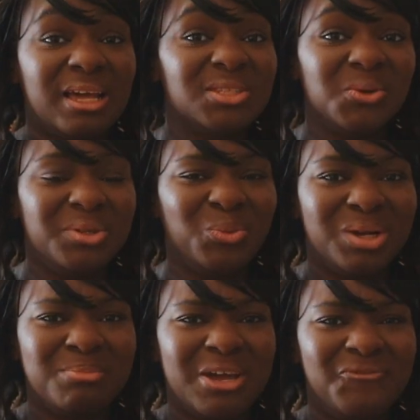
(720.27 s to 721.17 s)
like I told you in
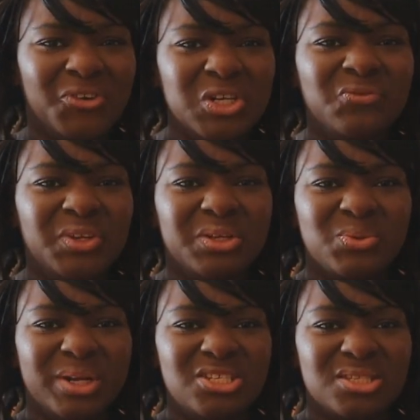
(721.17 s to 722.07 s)
one of my first
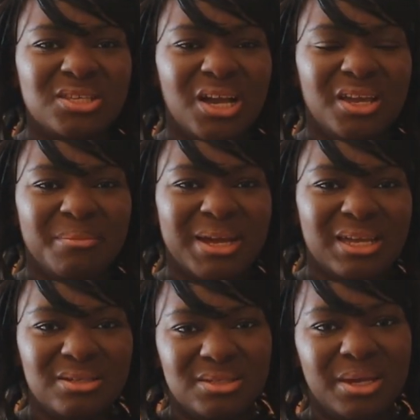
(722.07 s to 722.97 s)
videos when I just got here
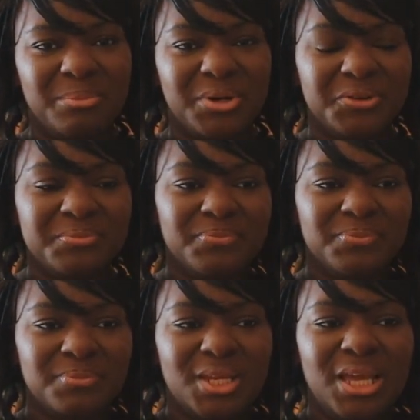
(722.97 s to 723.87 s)
back in December,
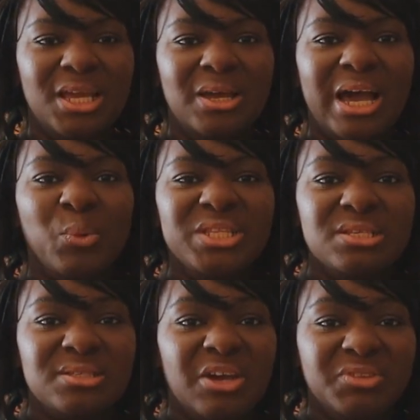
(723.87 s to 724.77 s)
I went
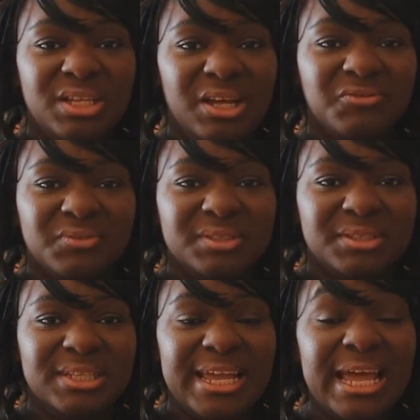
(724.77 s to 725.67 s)
to
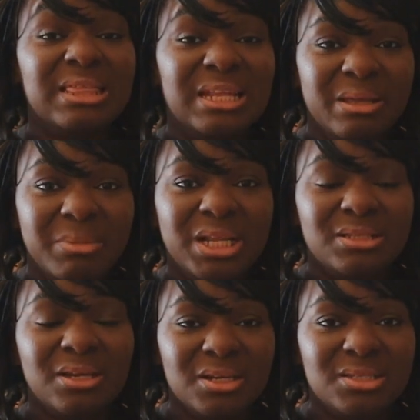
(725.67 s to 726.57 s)
7-Eleven and they
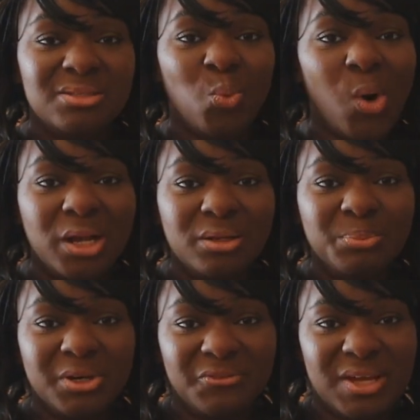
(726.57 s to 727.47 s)
limited us to
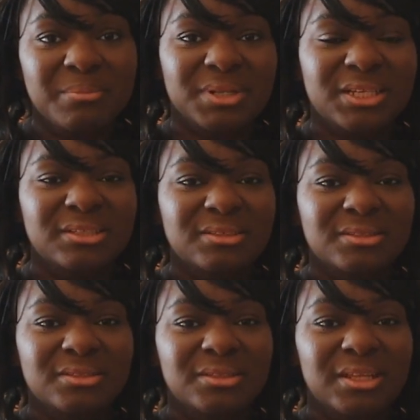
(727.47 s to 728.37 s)
1 per family.
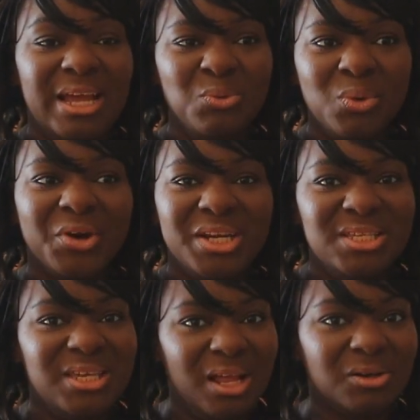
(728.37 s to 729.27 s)
And we were
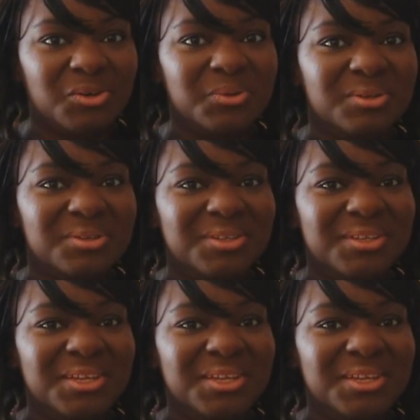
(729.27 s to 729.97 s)
in yellow.